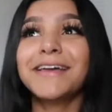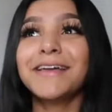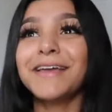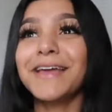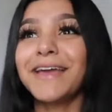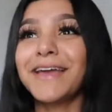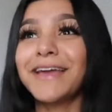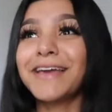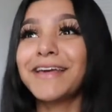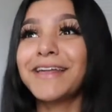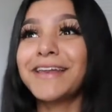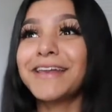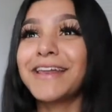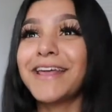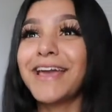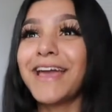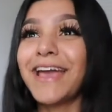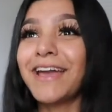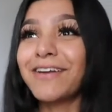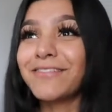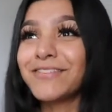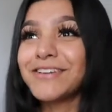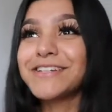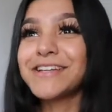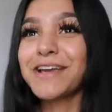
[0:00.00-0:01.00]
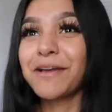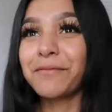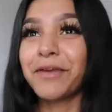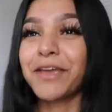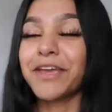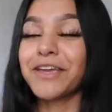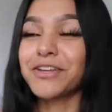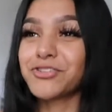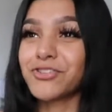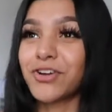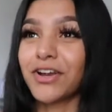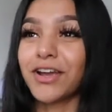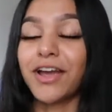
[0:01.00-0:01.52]
And every time I
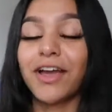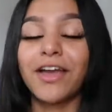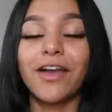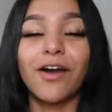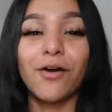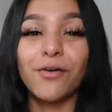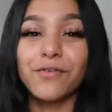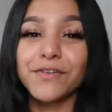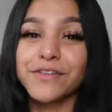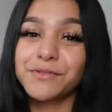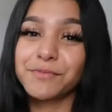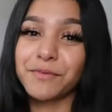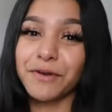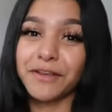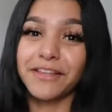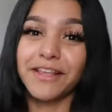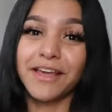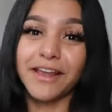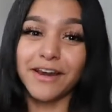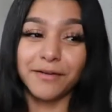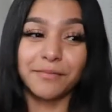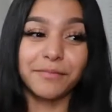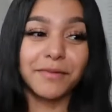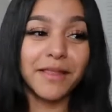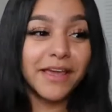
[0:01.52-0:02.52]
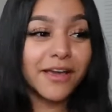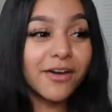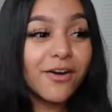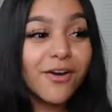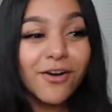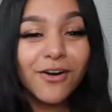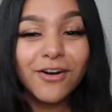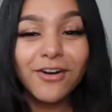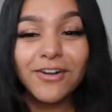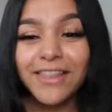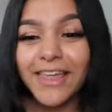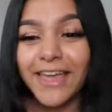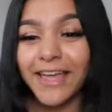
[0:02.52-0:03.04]
get drunk, I always bring that up, like,
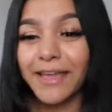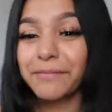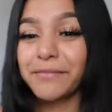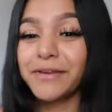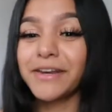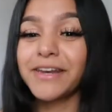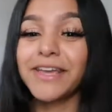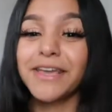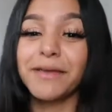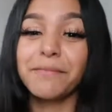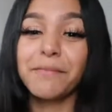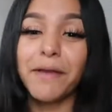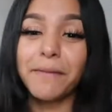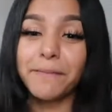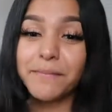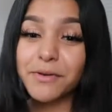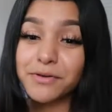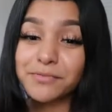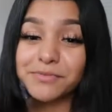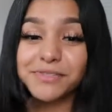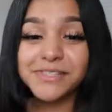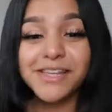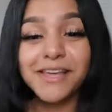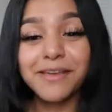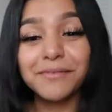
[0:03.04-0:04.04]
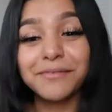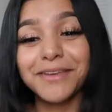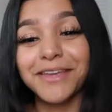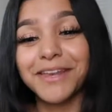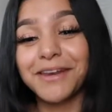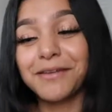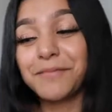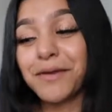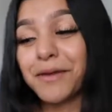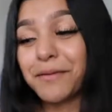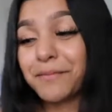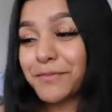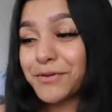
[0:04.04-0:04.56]
oh, like, I'm gonna get my boobs done, I'm gonna
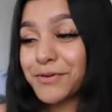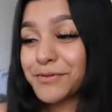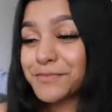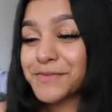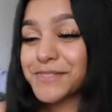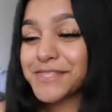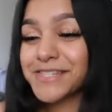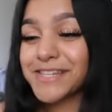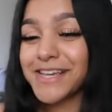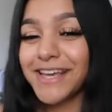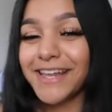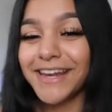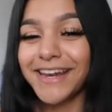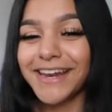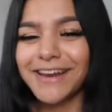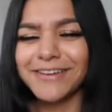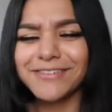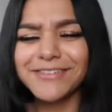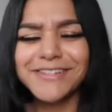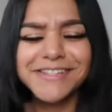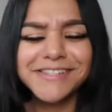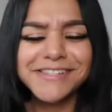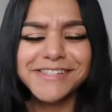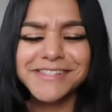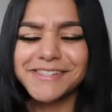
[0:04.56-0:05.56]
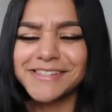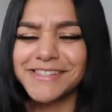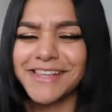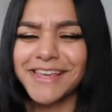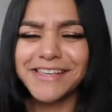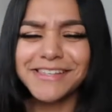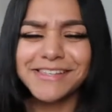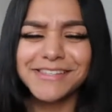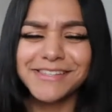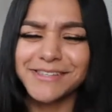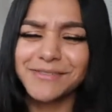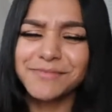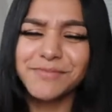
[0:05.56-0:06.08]
get my boobs done. And I was just
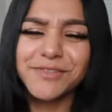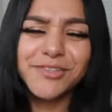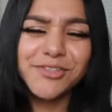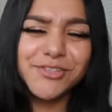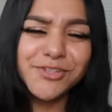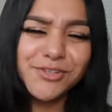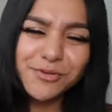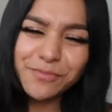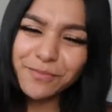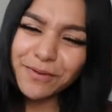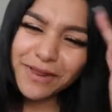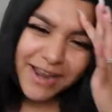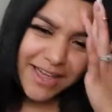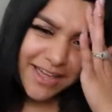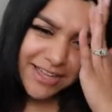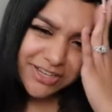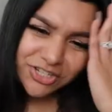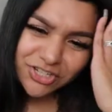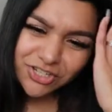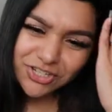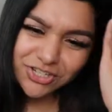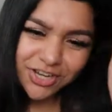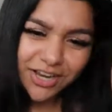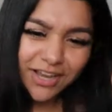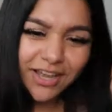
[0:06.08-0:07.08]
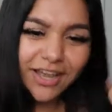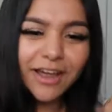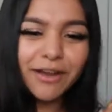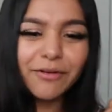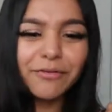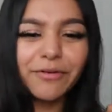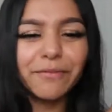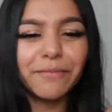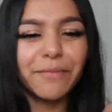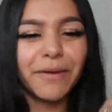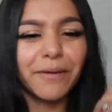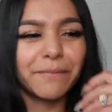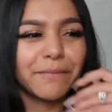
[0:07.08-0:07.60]
saying some stupid ass shit. I
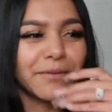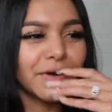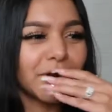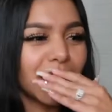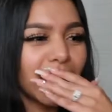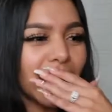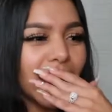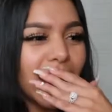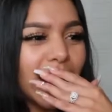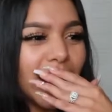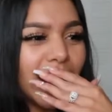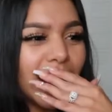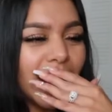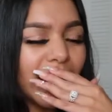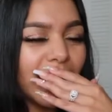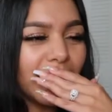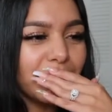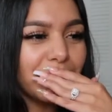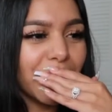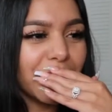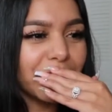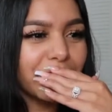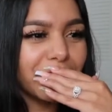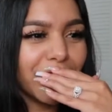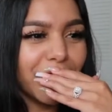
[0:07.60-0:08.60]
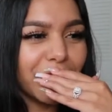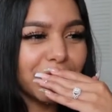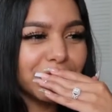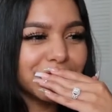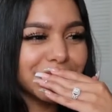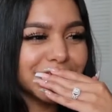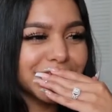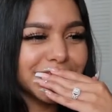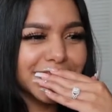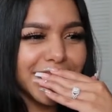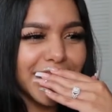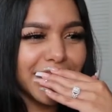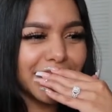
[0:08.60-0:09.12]
remember my friend
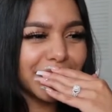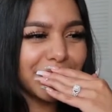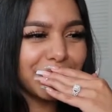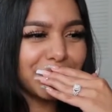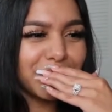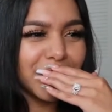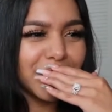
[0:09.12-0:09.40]
was telling